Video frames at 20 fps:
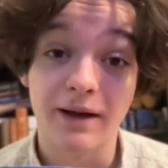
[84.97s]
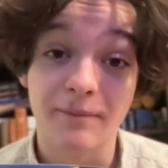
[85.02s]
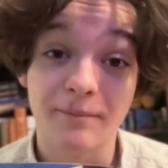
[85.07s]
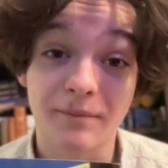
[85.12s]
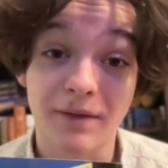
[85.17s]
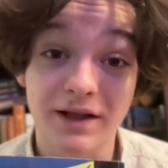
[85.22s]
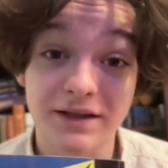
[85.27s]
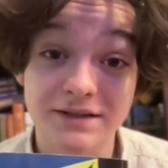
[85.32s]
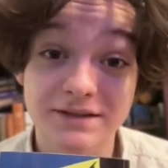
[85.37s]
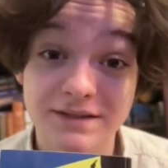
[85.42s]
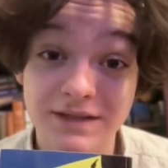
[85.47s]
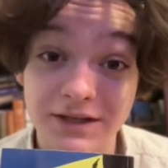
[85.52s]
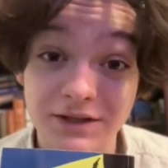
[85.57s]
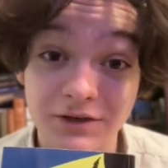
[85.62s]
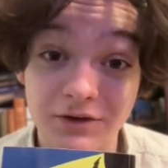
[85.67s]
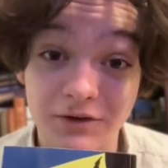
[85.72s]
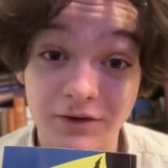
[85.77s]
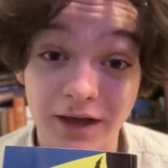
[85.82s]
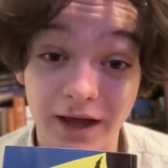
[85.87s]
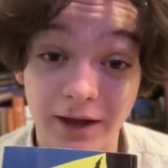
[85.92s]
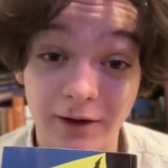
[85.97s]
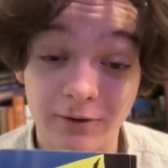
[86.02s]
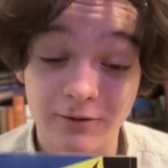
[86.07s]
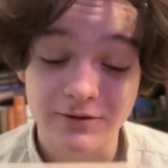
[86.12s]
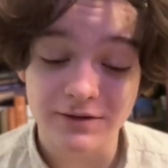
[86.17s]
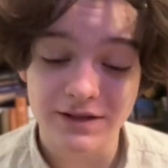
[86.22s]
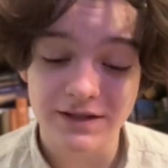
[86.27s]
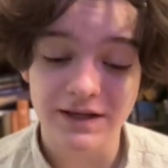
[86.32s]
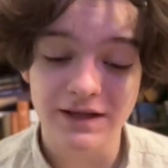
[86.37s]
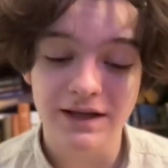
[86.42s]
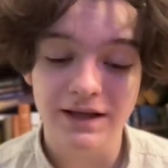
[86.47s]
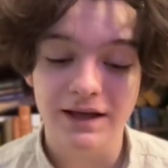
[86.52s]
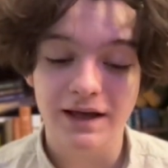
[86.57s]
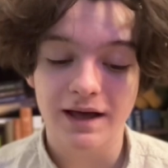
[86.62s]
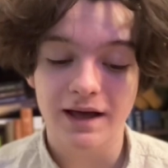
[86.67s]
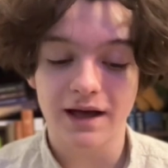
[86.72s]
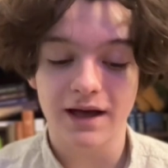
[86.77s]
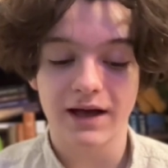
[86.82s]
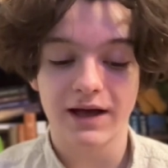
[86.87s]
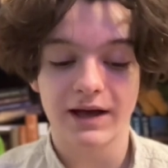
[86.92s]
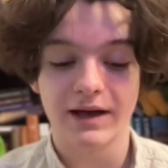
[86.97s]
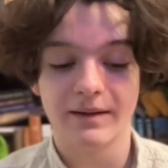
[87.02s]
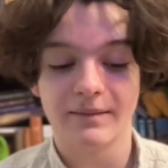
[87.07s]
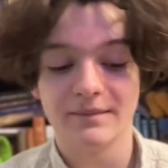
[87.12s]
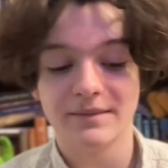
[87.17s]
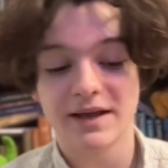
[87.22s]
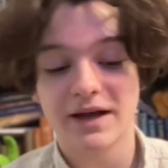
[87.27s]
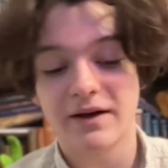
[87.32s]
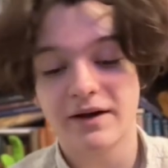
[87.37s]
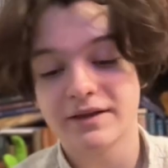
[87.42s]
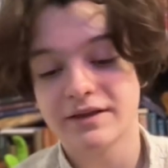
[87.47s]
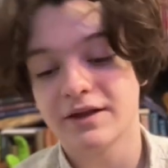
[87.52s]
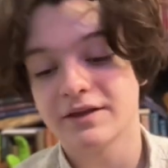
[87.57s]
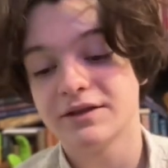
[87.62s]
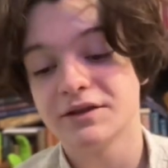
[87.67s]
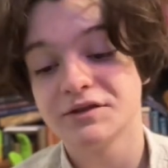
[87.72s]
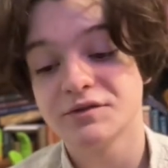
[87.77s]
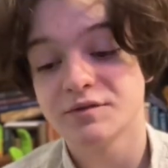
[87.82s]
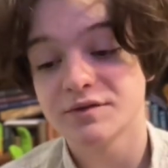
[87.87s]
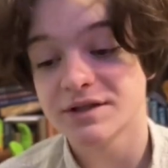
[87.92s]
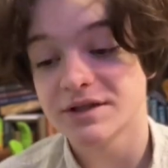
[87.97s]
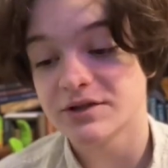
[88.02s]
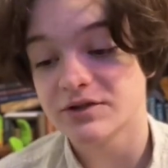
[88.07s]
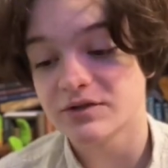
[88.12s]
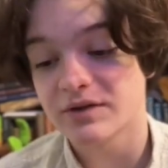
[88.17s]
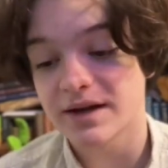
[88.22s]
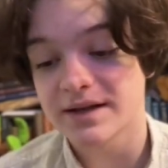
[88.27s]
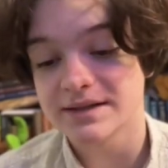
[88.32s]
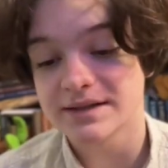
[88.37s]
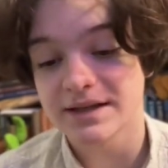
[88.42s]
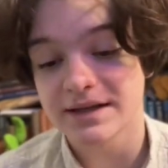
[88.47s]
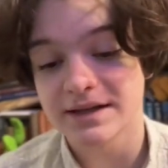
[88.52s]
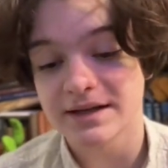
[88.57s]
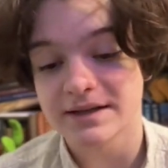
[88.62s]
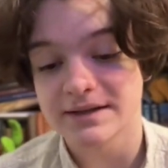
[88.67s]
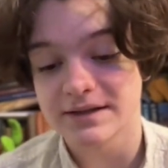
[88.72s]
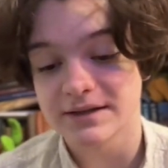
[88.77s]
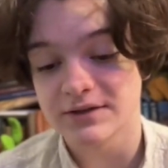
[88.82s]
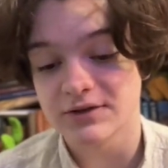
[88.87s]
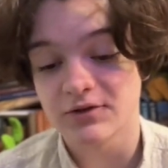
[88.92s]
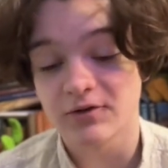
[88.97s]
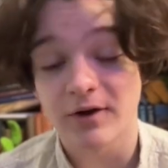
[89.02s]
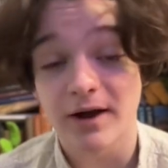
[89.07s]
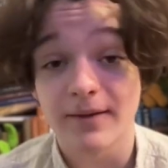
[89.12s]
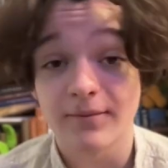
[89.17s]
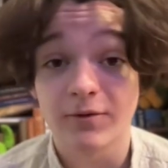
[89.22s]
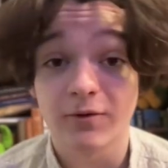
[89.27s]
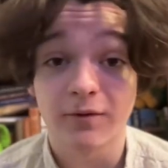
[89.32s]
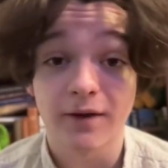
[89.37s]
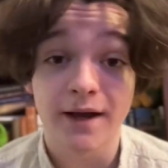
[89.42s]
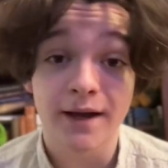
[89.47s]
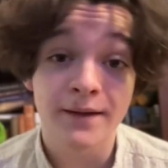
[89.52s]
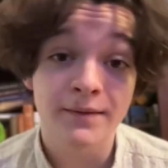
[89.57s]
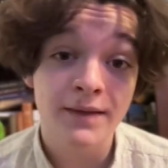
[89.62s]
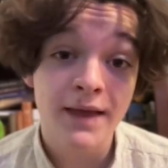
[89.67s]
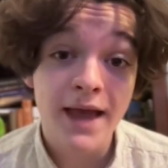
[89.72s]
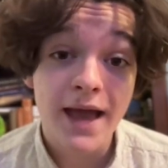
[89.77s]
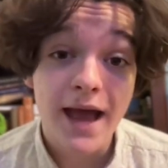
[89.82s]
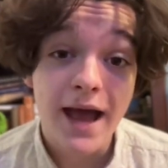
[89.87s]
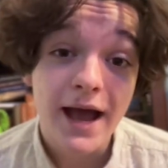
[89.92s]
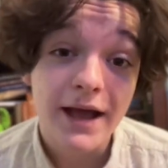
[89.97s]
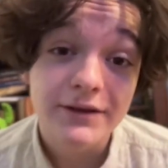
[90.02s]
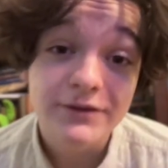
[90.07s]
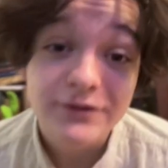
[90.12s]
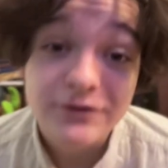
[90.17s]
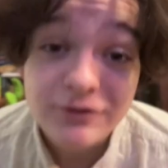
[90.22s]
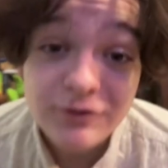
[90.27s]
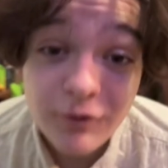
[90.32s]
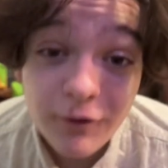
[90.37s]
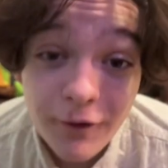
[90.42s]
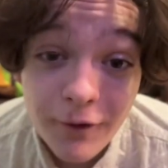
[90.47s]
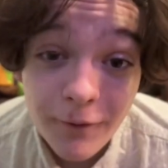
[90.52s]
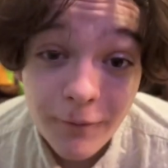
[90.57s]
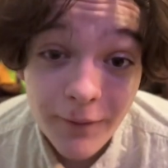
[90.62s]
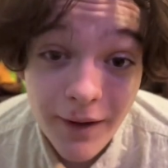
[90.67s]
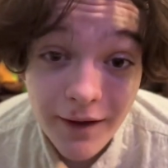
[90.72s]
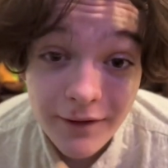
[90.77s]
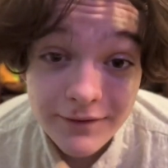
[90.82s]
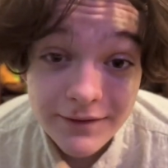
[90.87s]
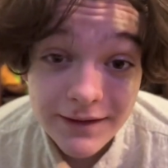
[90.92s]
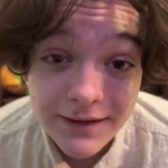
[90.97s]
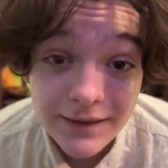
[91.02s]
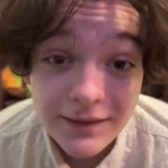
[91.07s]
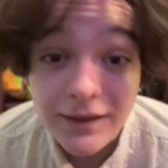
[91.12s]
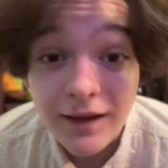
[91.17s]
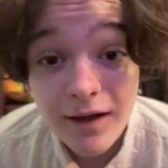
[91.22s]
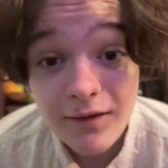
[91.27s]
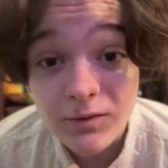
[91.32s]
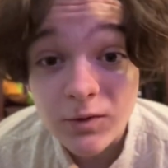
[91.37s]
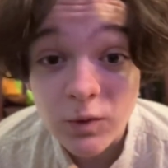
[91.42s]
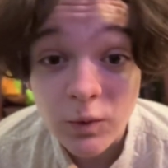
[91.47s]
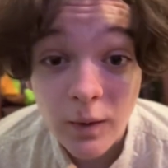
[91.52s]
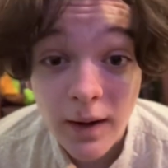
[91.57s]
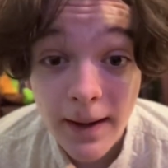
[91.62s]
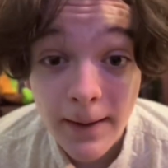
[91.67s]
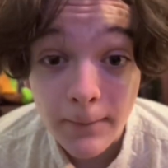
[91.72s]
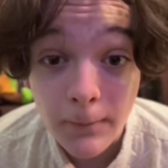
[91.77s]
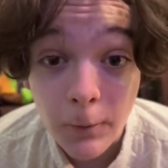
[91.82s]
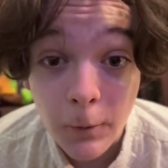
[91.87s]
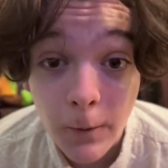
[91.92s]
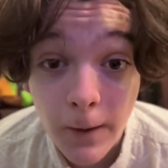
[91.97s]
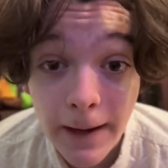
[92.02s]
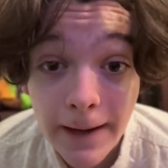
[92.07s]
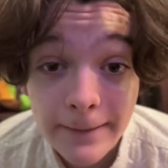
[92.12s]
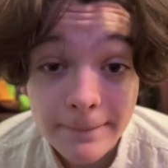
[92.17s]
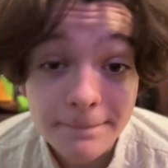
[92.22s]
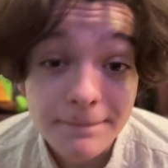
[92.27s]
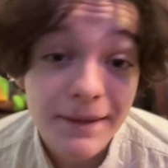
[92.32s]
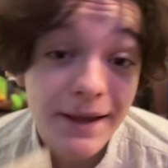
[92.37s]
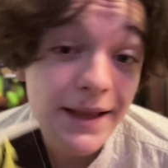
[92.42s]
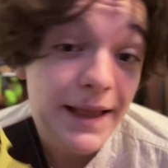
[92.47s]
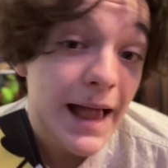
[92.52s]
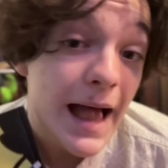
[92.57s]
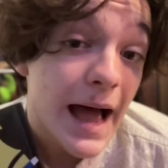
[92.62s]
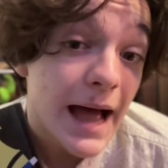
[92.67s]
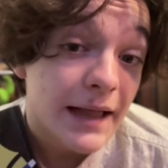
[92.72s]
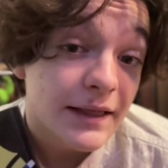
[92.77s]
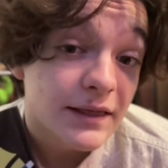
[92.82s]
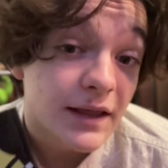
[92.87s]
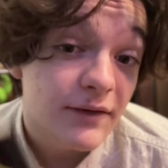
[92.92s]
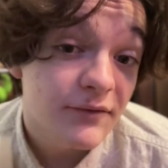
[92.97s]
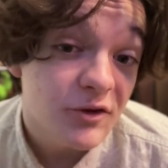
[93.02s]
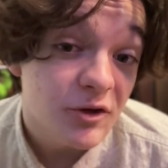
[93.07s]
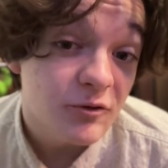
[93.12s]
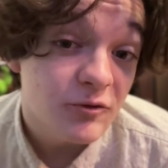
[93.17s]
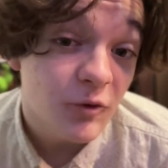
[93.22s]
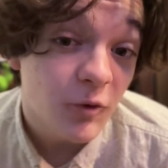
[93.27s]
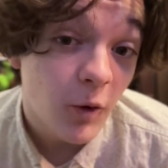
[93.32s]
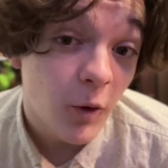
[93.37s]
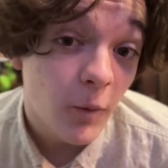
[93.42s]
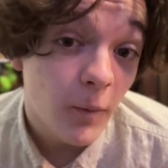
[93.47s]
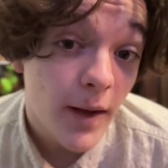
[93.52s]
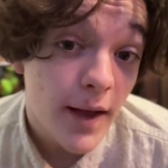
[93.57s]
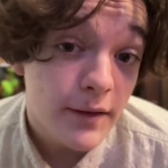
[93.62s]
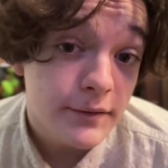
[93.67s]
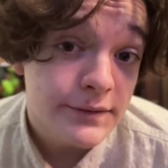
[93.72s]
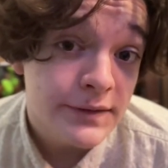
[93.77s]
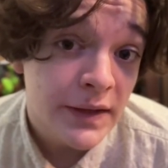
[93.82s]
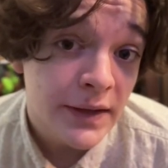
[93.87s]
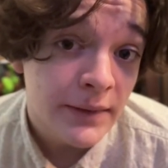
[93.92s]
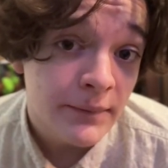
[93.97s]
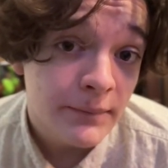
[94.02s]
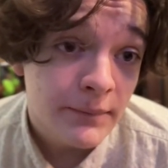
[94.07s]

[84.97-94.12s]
Monsignor Coyote. Now I thought this was interesting because it's Graham Greene, and Eudora Welty loved Graham Greene, and I love Eudora Welty.